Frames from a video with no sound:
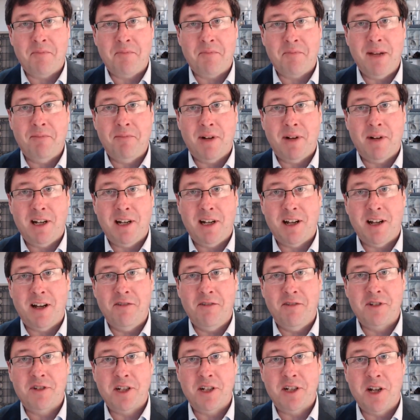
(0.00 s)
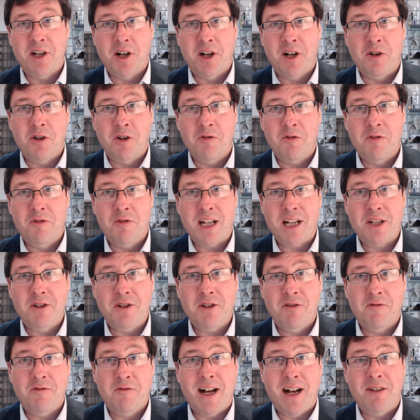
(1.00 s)
and people love to know
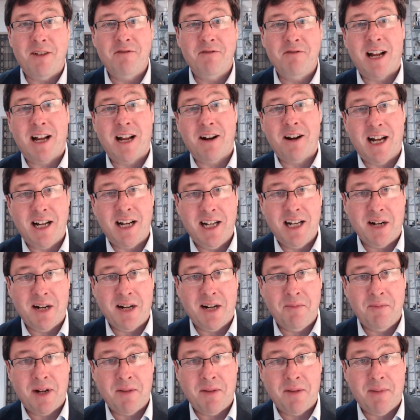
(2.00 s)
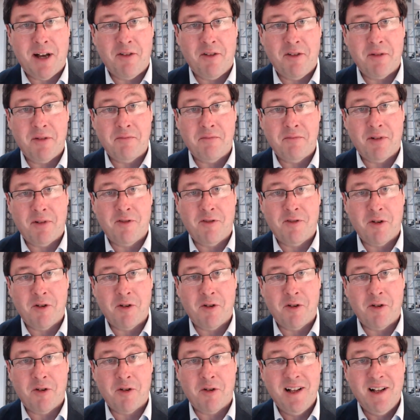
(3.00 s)
that you found out a little bit about them
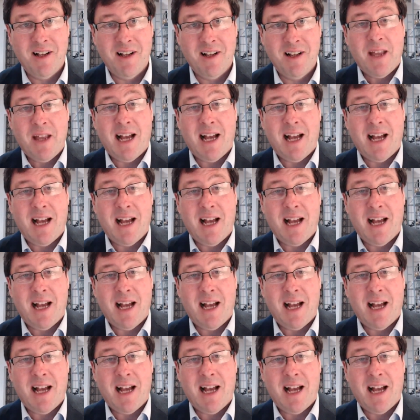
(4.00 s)
before.